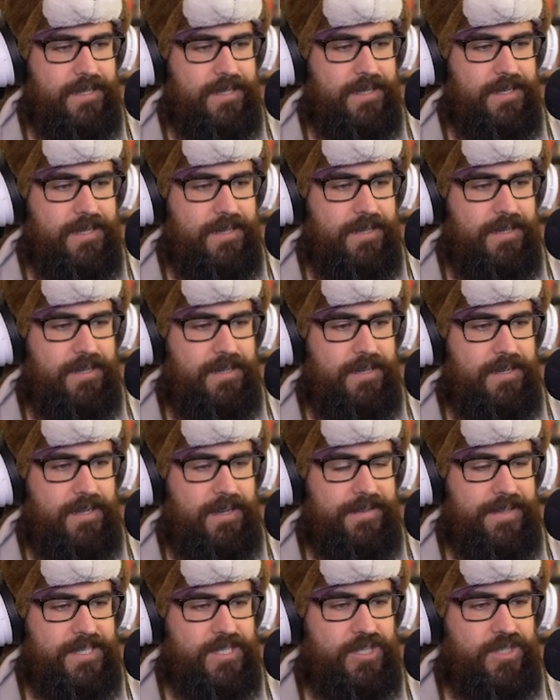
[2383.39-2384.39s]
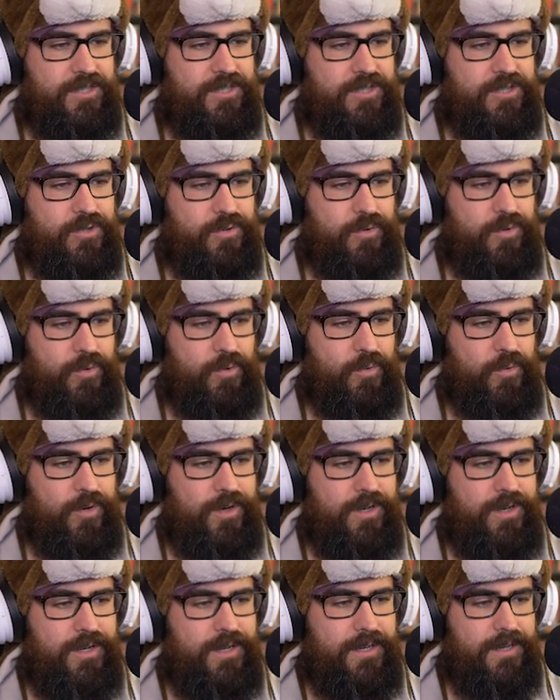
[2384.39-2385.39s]
Uh, okay. Yeah, that's true.
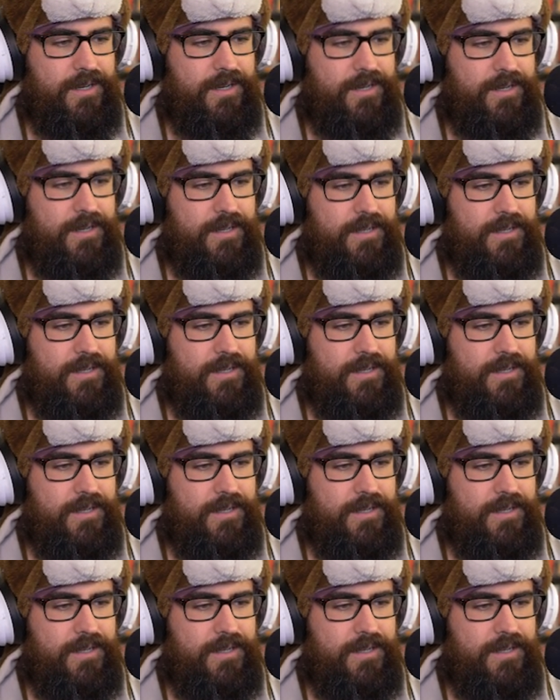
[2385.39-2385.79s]
Please!